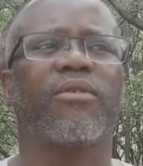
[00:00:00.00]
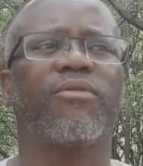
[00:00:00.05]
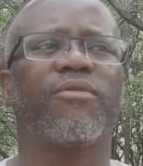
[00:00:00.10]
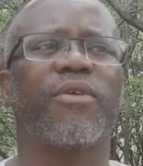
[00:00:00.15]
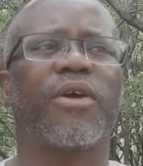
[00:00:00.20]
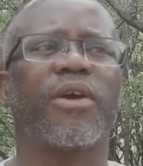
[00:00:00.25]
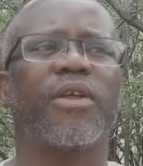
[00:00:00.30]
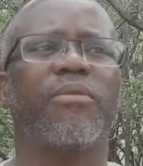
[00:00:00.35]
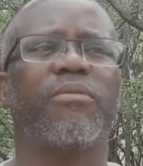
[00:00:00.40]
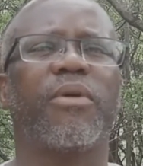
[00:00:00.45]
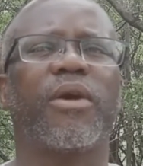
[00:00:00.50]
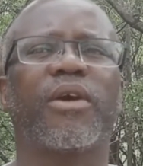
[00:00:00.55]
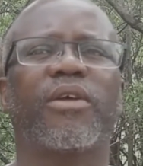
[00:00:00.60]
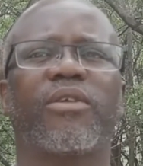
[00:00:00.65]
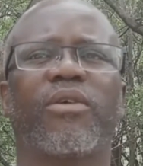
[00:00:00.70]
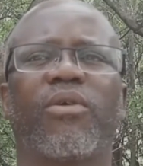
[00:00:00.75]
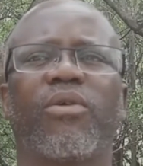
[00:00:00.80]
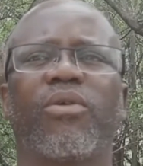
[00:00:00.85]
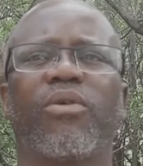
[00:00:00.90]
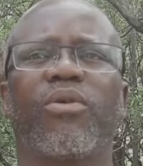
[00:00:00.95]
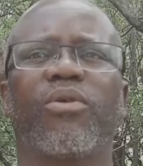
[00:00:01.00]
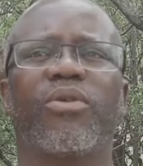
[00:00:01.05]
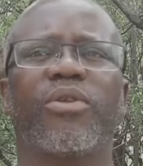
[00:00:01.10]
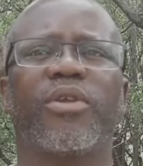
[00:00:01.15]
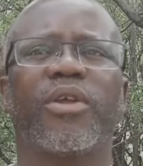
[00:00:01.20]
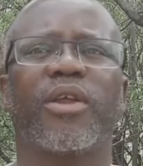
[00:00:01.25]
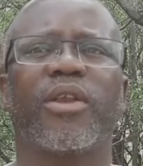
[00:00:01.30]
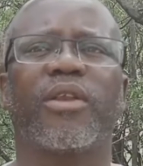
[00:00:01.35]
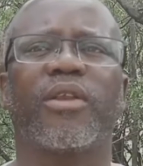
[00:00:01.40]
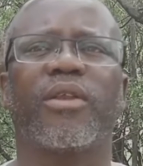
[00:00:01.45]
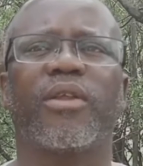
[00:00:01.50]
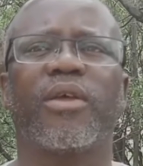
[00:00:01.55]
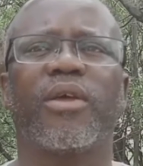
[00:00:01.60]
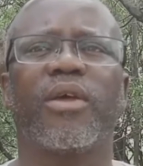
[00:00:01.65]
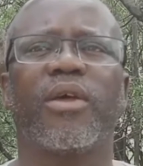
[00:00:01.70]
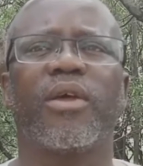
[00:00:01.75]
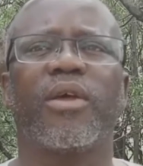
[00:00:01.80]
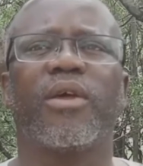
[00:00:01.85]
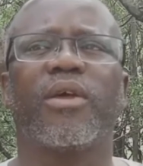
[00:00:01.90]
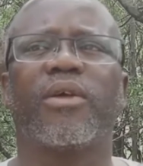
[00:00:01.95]
fight back the
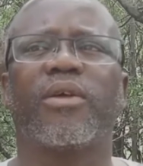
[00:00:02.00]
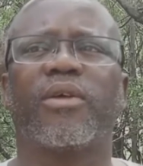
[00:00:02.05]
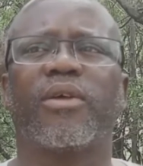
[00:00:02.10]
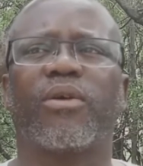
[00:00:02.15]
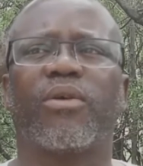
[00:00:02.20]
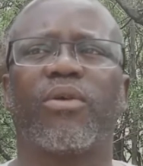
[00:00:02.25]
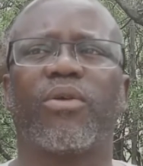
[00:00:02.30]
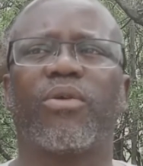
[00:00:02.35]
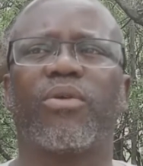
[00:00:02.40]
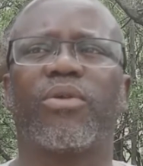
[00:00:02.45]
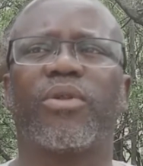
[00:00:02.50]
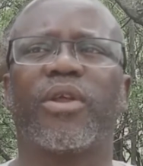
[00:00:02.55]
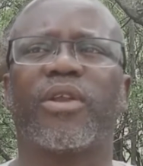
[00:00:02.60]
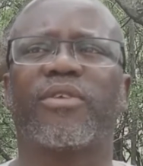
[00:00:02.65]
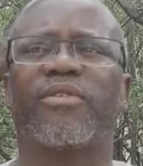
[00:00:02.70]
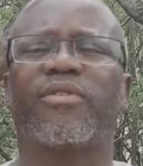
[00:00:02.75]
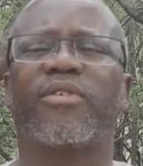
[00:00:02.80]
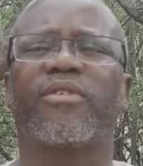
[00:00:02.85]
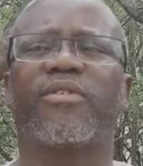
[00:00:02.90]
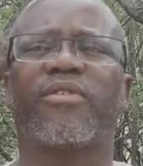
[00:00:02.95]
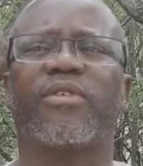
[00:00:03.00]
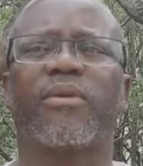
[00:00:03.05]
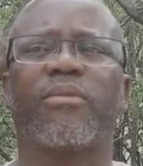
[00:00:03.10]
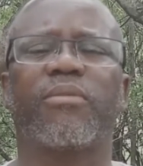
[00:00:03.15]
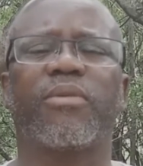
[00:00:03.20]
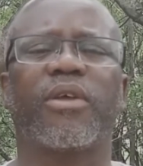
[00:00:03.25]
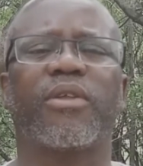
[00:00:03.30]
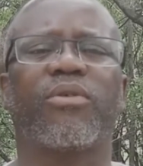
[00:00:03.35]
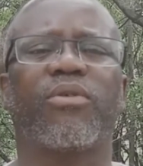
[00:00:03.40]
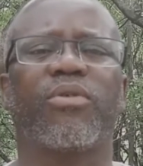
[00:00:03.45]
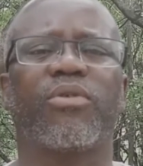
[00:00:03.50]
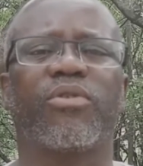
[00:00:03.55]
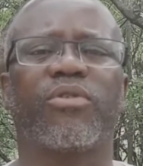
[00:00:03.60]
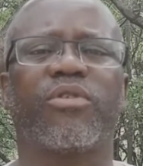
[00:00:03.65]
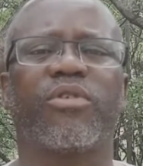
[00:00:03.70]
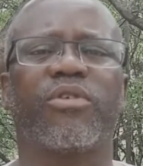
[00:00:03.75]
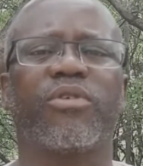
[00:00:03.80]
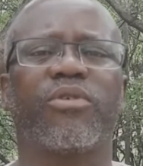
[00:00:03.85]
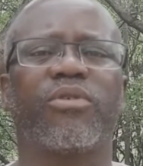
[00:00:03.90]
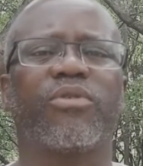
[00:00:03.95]
colonial system that
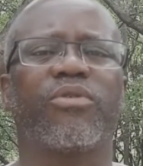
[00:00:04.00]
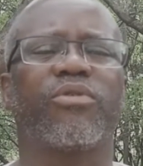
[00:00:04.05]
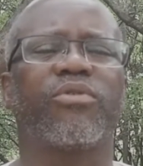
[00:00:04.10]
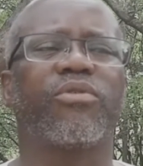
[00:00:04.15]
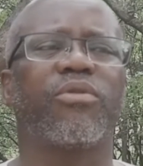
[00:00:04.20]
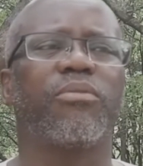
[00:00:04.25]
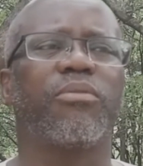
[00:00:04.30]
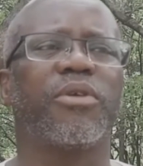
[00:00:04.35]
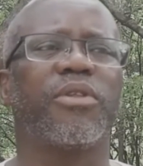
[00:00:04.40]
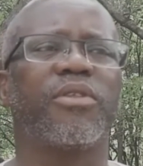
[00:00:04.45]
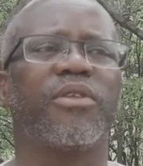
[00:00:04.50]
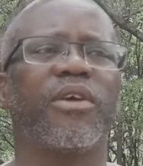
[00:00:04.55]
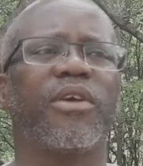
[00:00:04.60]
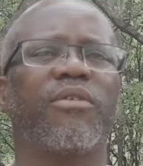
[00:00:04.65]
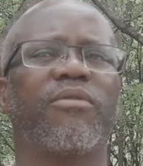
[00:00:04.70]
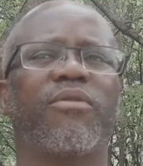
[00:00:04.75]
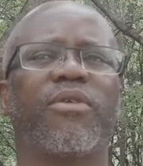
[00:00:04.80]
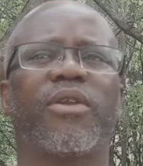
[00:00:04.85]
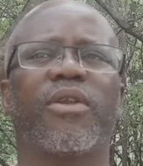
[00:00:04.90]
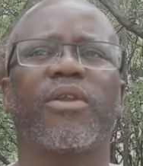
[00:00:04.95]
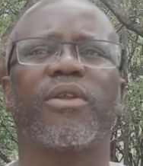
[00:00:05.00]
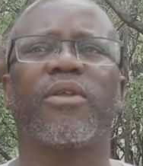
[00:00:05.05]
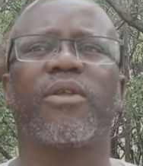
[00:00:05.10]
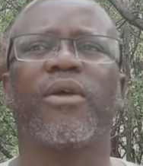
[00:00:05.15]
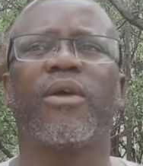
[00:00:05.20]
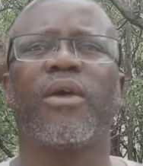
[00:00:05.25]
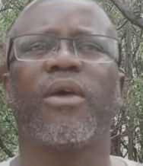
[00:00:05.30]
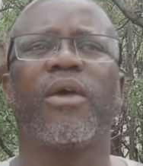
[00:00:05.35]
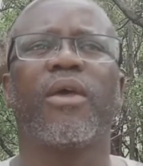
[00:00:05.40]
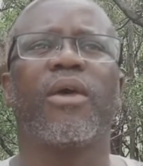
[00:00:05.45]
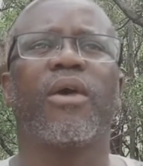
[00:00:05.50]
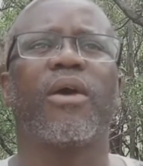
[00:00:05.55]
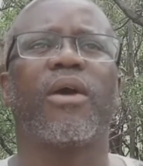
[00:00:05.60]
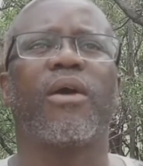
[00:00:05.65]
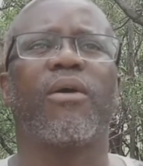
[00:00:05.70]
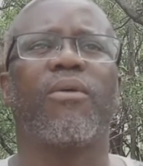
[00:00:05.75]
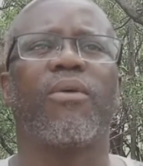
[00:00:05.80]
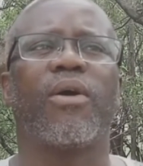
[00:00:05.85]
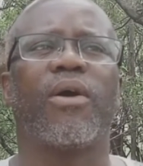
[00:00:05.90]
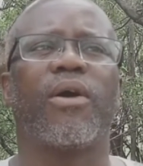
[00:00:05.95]
continues to bedevil
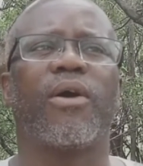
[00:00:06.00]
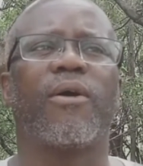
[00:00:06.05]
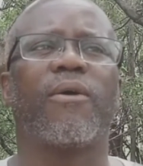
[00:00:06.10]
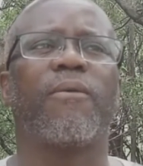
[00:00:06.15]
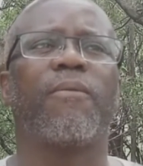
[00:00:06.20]
our